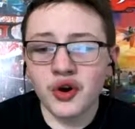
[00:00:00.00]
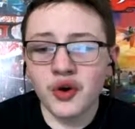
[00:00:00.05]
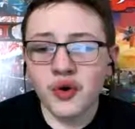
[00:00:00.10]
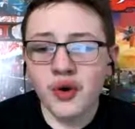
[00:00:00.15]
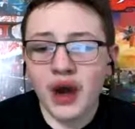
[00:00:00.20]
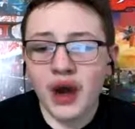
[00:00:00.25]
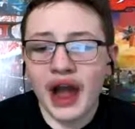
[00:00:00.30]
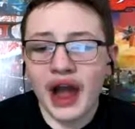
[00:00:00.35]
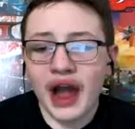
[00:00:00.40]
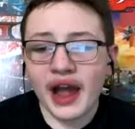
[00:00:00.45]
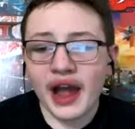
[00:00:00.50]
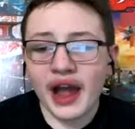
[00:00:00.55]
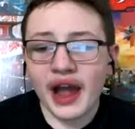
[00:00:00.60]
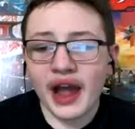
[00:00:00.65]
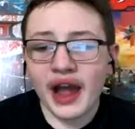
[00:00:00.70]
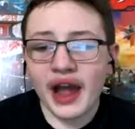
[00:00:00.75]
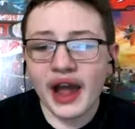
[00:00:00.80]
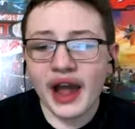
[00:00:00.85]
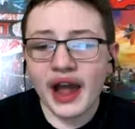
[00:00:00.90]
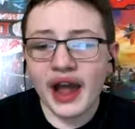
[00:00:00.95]
I haven't
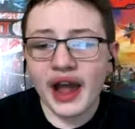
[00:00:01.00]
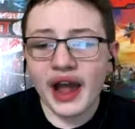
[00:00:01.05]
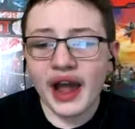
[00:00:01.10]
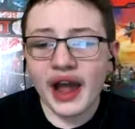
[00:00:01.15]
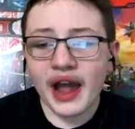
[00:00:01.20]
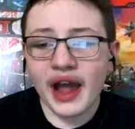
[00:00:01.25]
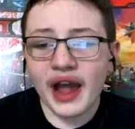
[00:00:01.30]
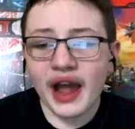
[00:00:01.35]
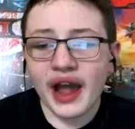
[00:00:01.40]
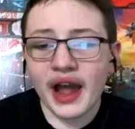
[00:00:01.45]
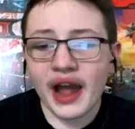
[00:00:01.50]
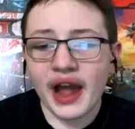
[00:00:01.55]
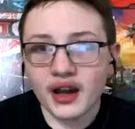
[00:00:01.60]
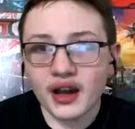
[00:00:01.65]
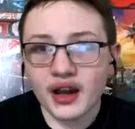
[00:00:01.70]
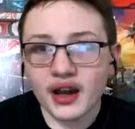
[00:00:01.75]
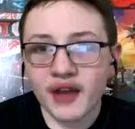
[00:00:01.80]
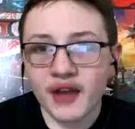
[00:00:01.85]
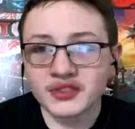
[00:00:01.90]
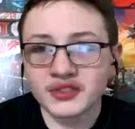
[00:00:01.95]
played it.
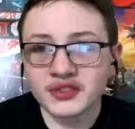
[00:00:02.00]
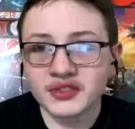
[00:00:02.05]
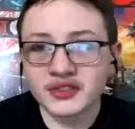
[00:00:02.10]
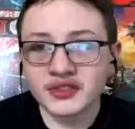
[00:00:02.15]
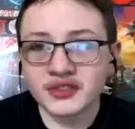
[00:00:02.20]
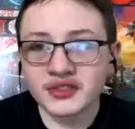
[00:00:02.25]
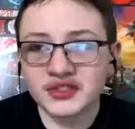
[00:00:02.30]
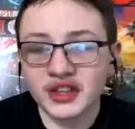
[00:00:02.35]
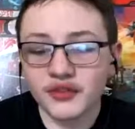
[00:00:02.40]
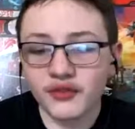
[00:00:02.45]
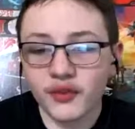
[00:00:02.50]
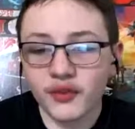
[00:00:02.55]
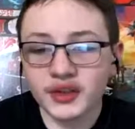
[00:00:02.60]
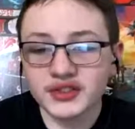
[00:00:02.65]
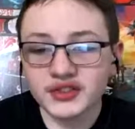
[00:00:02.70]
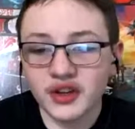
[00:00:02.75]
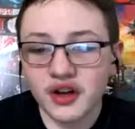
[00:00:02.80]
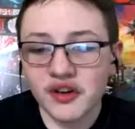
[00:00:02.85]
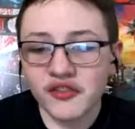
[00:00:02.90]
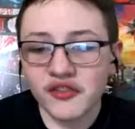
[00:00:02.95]
I haven't seen it for
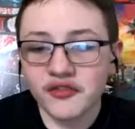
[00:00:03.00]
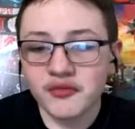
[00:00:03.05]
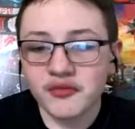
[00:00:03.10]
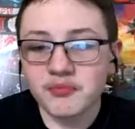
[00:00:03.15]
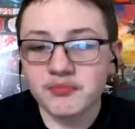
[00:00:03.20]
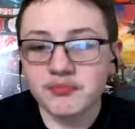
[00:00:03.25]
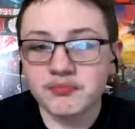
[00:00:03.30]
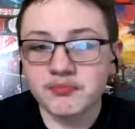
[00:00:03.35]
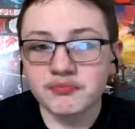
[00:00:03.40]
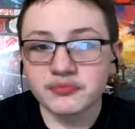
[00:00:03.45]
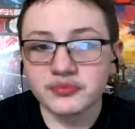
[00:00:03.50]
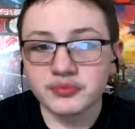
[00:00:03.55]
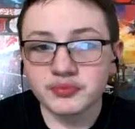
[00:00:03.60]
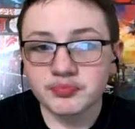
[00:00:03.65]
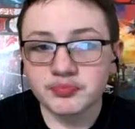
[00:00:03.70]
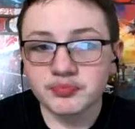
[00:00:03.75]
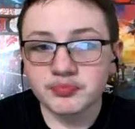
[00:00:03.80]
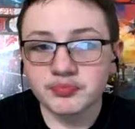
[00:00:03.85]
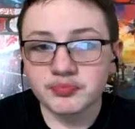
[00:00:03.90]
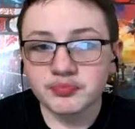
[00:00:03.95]
myself,
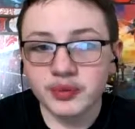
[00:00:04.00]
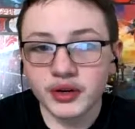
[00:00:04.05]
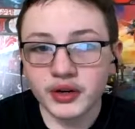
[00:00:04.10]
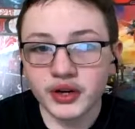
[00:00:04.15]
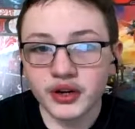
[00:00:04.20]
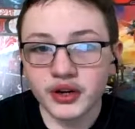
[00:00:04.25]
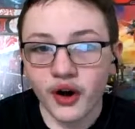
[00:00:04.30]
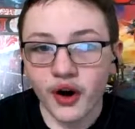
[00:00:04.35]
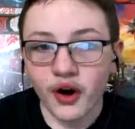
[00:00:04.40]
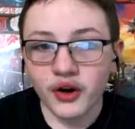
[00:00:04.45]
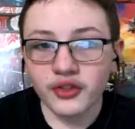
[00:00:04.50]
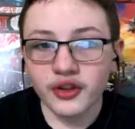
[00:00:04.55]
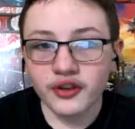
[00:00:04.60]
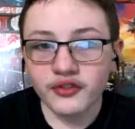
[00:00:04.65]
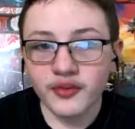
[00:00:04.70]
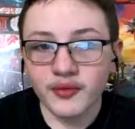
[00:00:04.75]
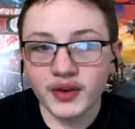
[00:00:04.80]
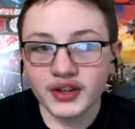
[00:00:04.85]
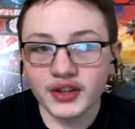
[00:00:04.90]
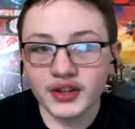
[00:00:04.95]
but all the
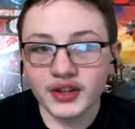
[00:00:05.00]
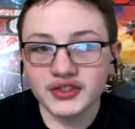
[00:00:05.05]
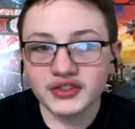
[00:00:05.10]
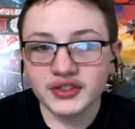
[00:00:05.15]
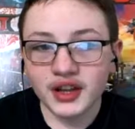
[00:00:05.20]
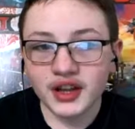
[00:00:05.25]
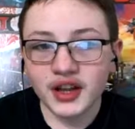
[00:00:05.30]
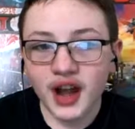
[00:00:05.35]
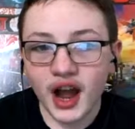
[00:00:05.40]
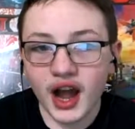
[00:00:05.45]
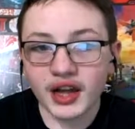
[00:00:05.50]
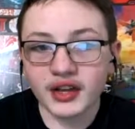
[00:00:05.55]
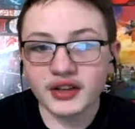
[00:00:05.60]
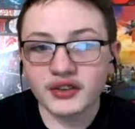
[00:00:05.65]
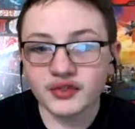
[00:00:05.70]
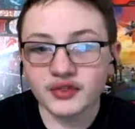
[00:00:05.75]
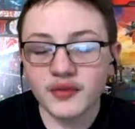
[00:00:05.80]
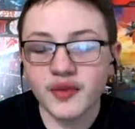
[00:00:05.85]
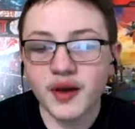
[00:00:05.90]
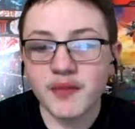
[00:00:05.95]
information I got is
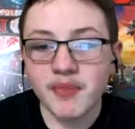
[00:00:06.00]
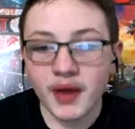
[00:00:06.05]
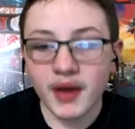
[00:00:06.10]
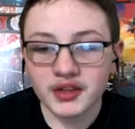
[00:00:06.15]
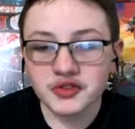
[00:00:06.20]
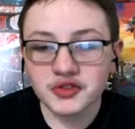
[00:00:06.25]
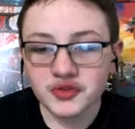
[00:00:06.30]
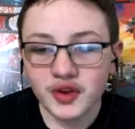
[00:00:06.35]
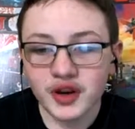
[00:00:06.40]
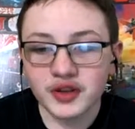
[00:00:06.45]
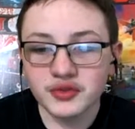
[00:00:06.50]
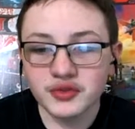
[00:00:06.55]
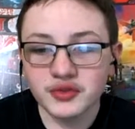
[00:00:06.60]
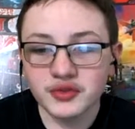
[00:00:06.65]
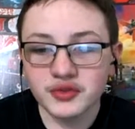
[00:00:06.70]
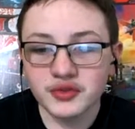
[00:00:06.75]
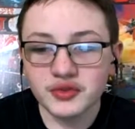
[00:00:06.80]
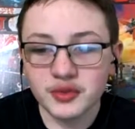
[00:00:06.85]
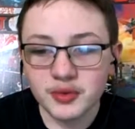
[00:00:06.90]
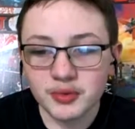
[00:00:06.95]
from my best friend who
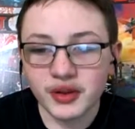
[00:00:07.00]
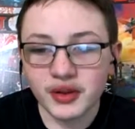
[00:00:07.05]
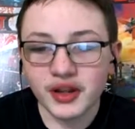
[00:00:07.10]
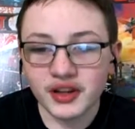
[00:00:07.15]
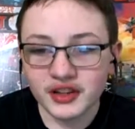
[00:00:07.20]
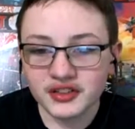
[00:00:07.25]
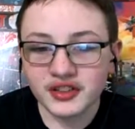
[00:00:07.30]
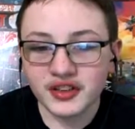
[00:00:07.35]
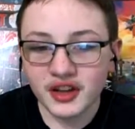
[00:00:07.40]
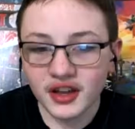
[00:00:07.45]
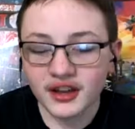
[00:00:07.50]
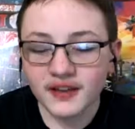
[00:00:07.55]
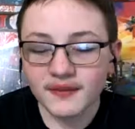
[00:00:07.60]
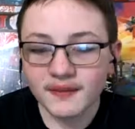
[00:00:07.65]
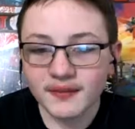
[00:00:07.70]
played it today.